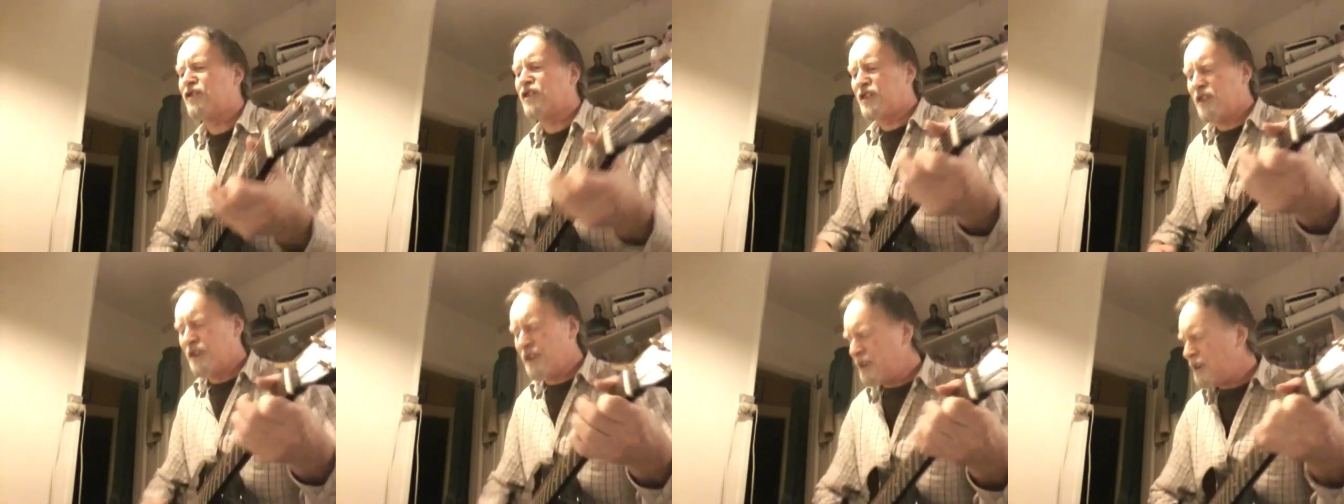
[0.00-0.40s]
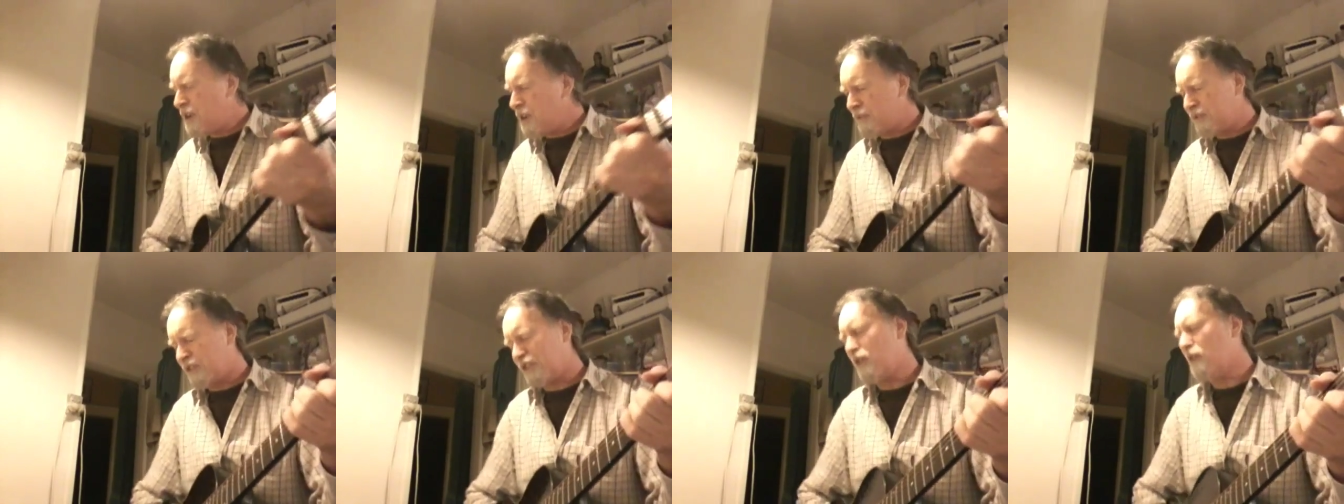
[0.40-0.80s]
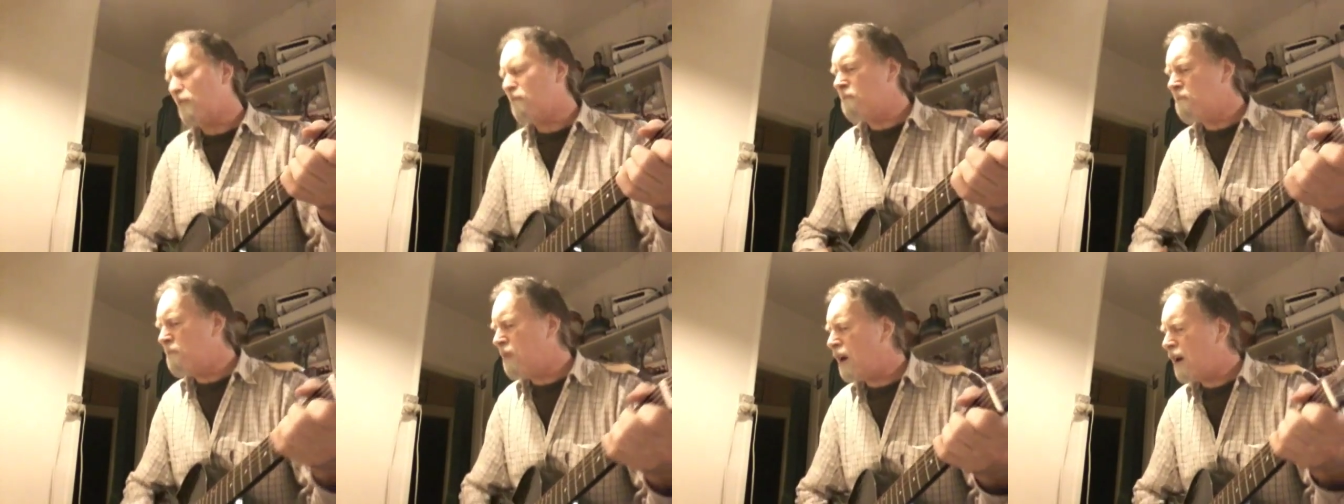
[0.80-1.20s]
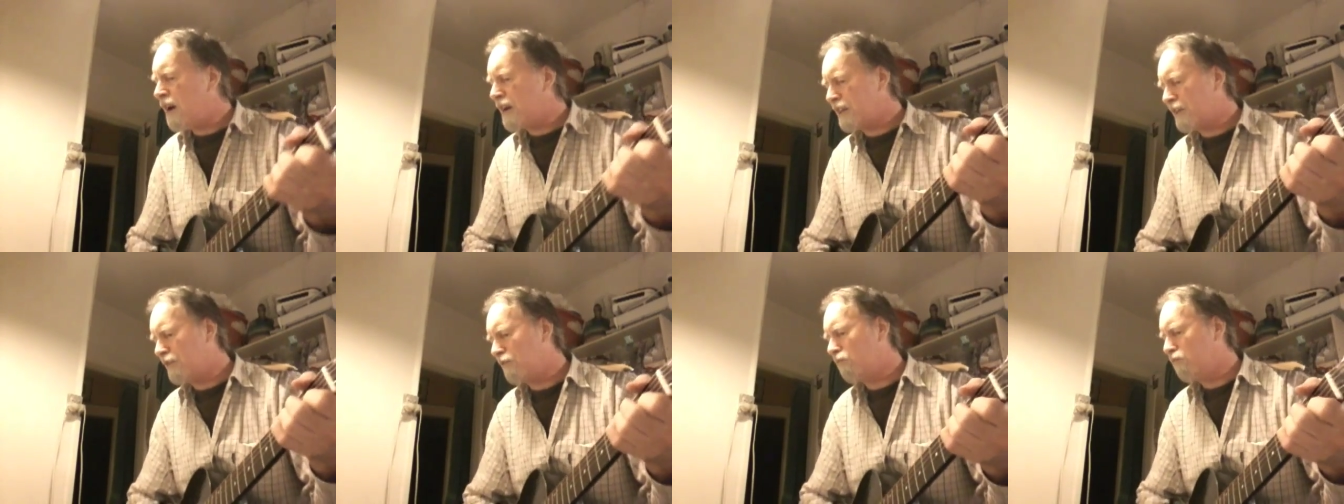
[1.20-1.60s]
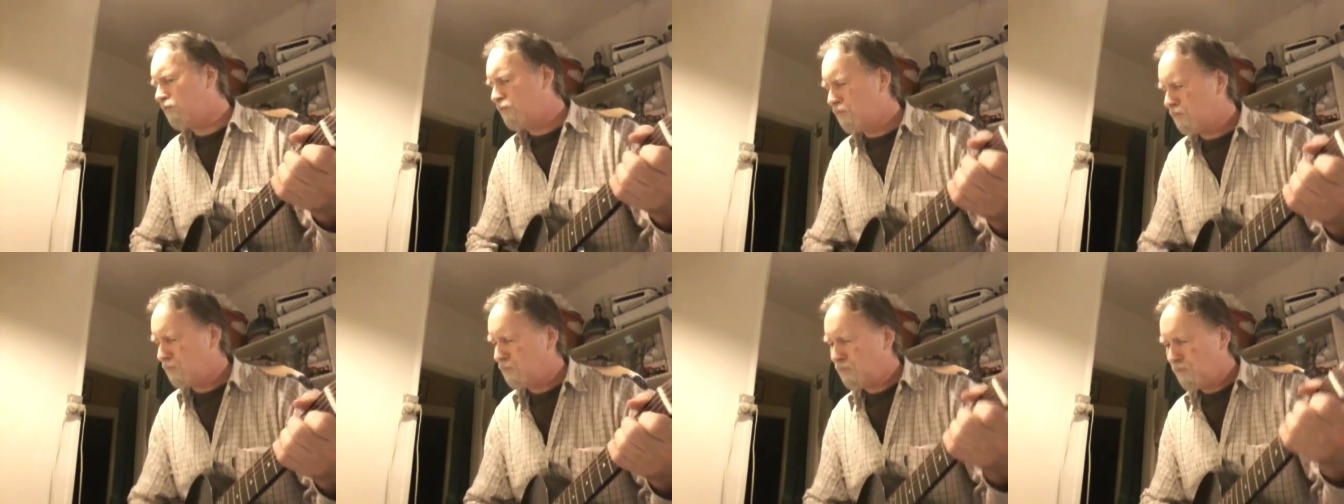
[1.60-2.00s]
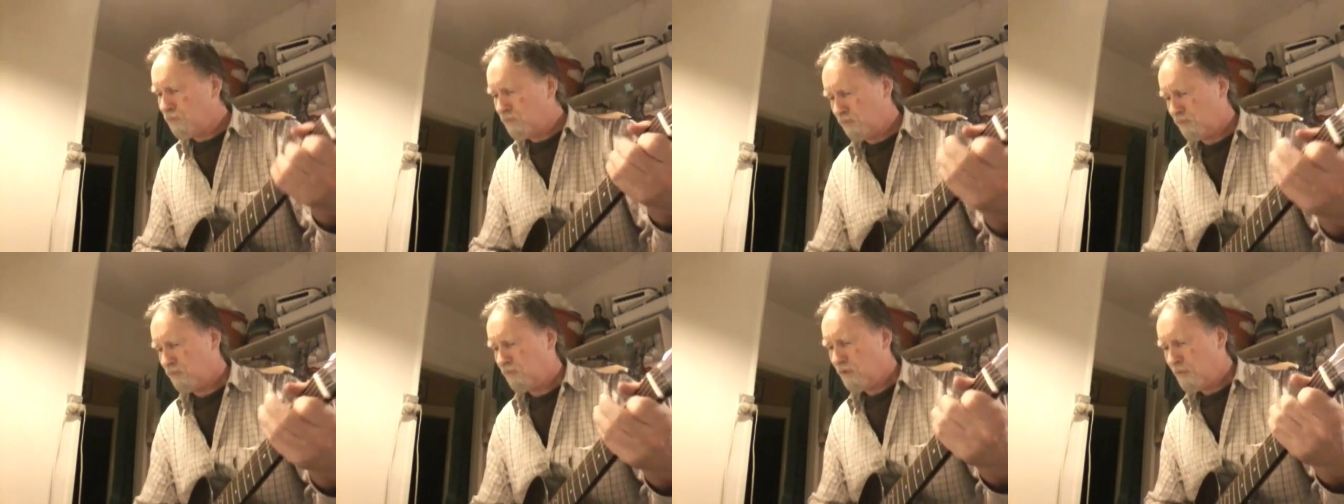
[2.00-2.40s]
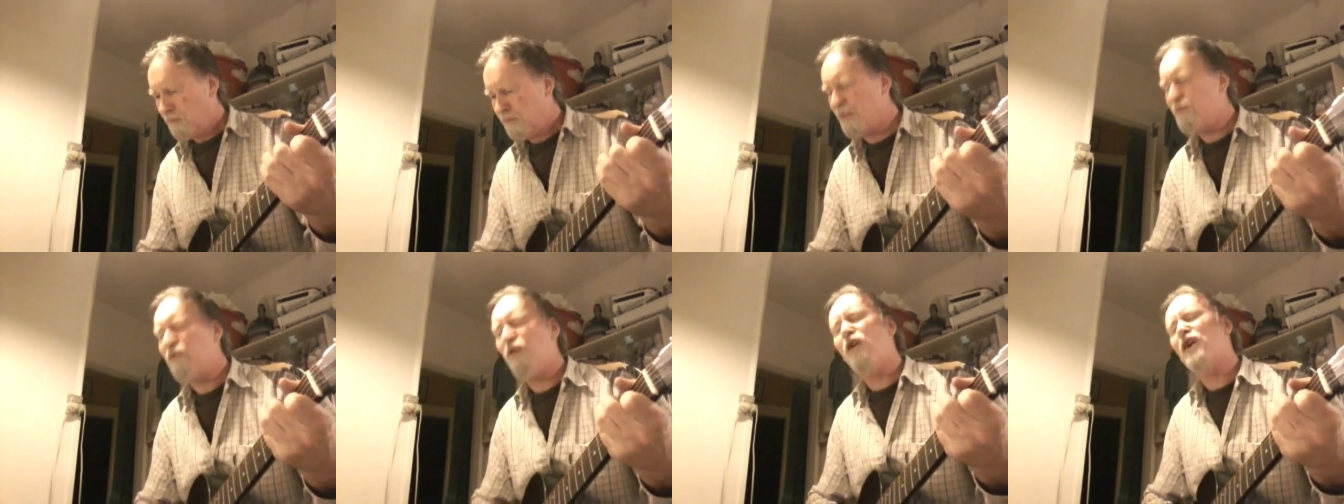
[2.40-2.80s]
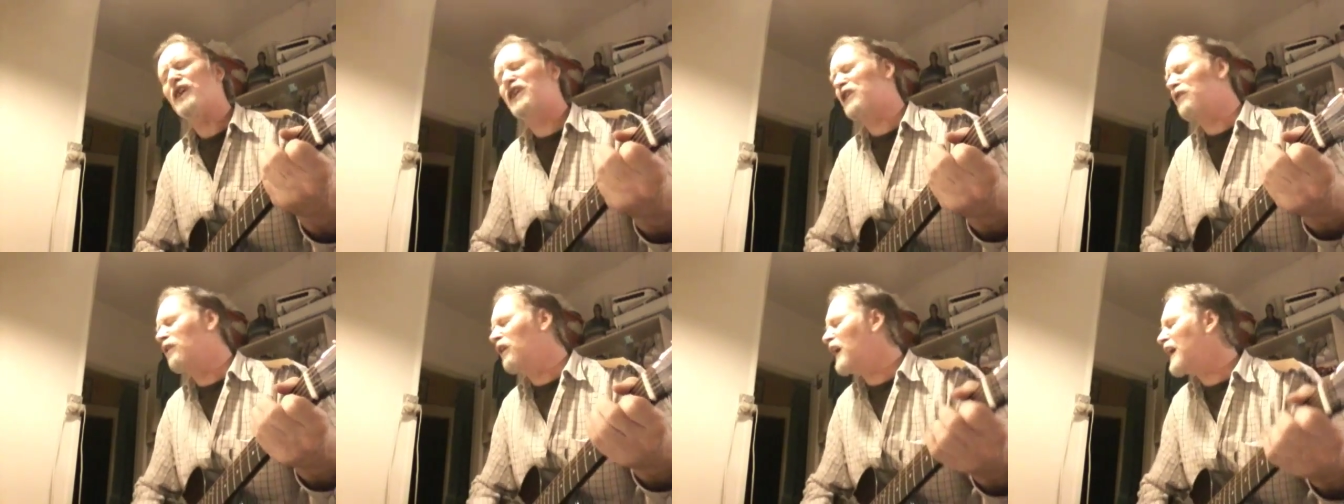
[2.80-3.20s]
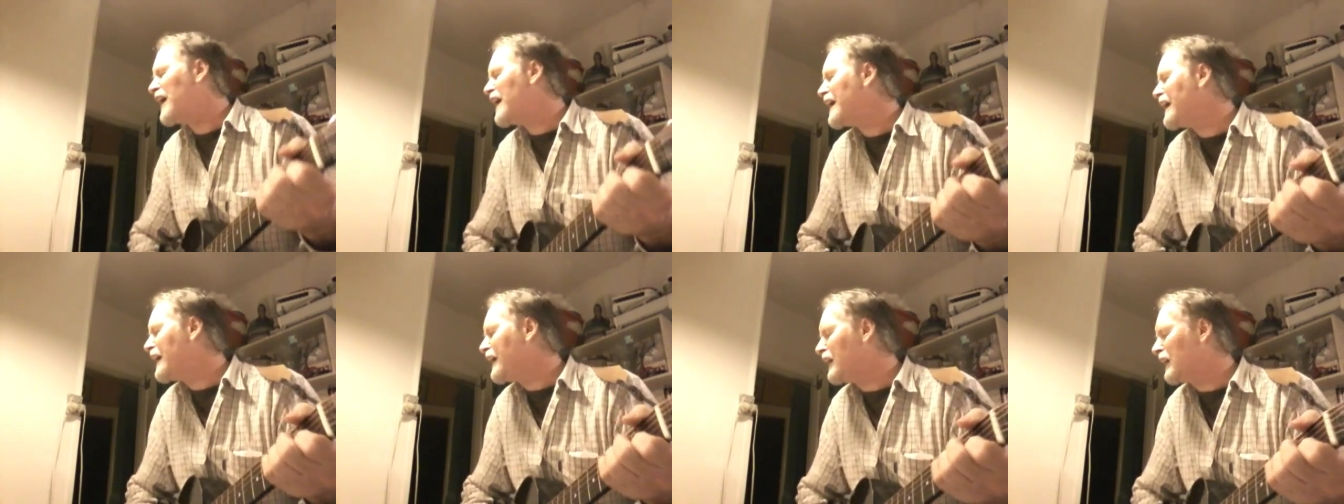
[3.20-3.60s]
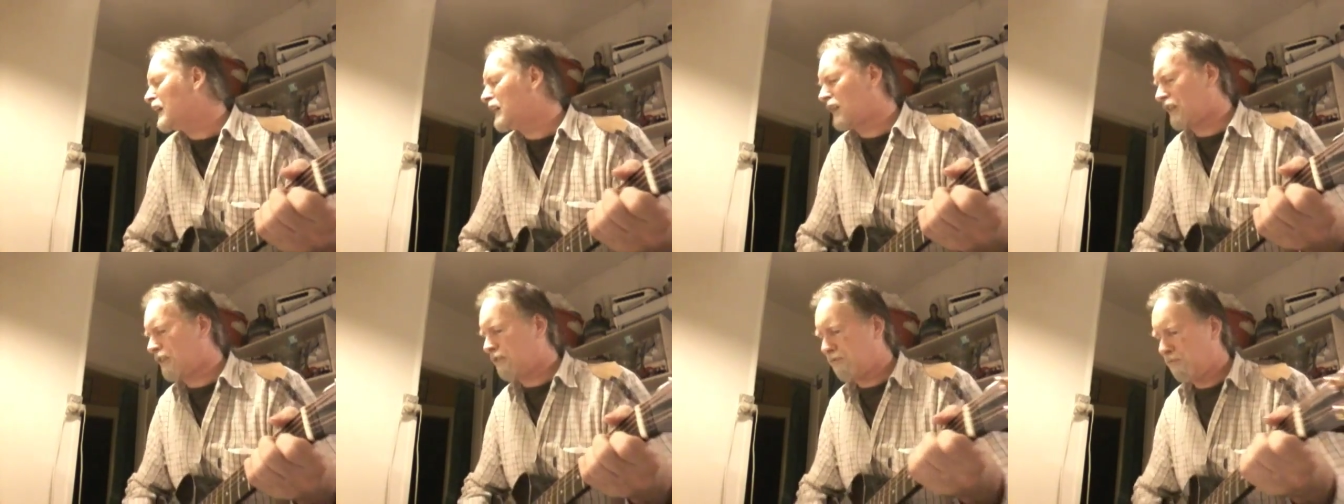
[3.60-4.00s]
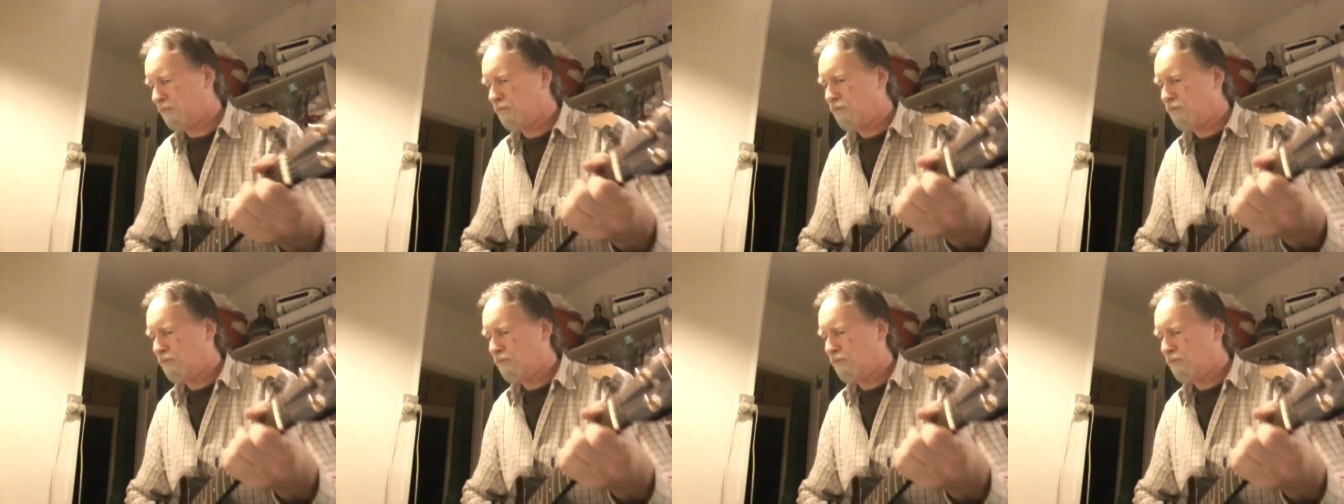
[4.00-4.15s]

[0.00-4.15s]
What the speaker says: to serve somebody before it's too late.